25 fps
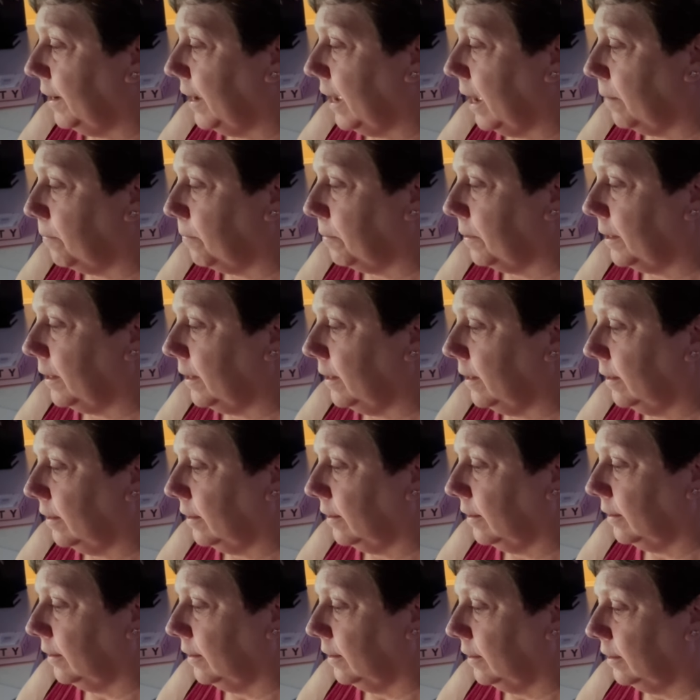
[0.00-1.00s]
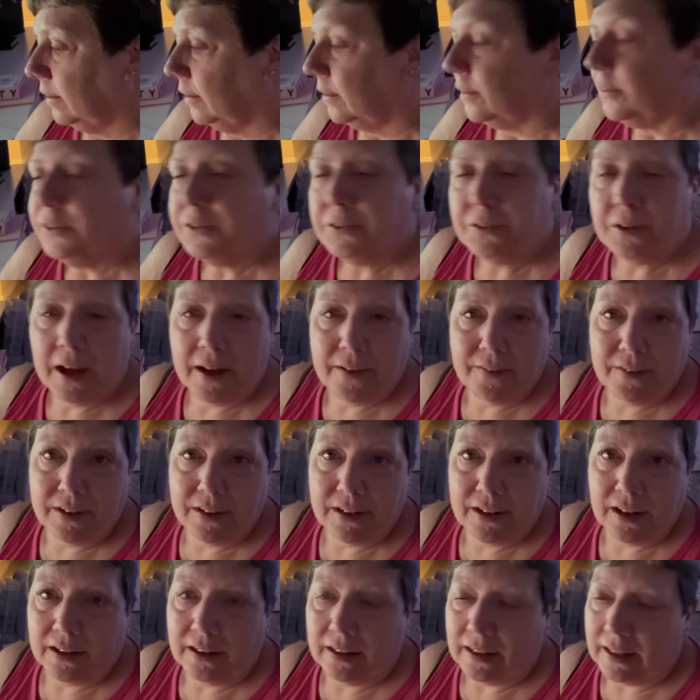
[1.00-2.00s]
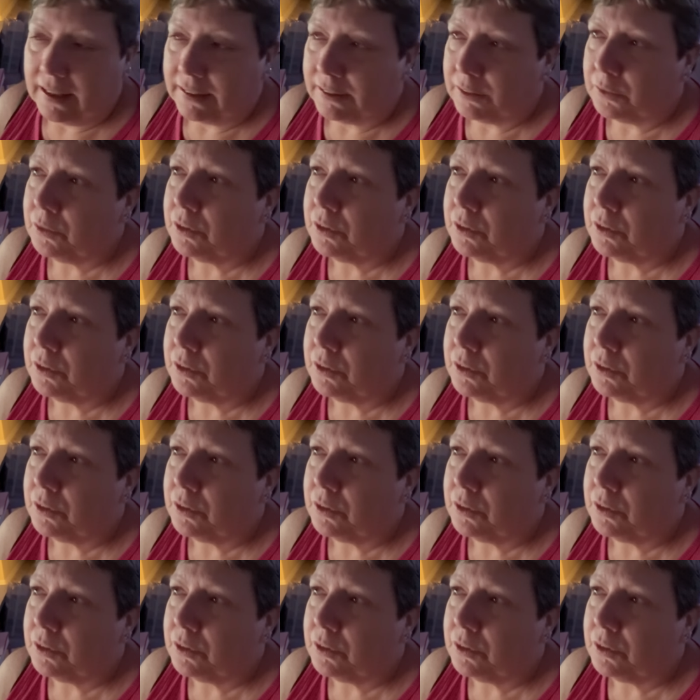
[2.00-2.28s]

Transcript: happy to have it done at last.